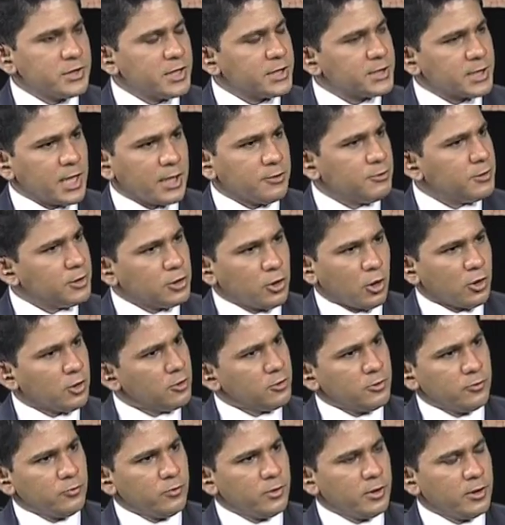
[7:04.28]
six hundred
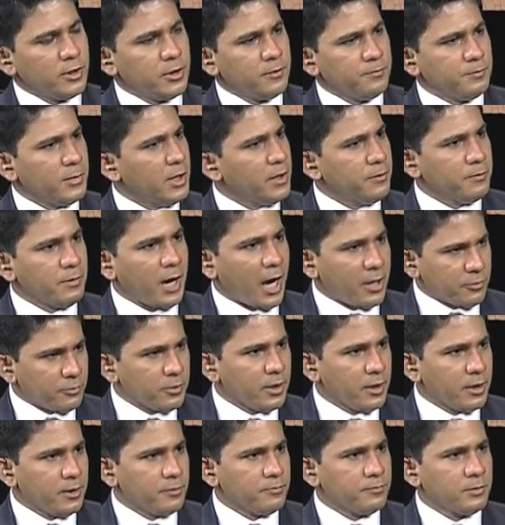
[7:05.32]
dollar uh,
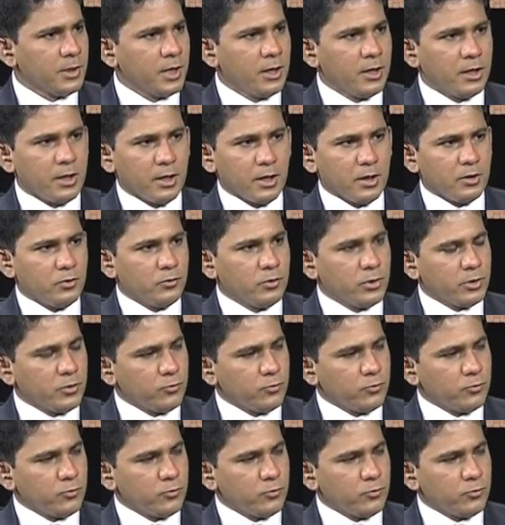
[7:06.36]
uh, uh,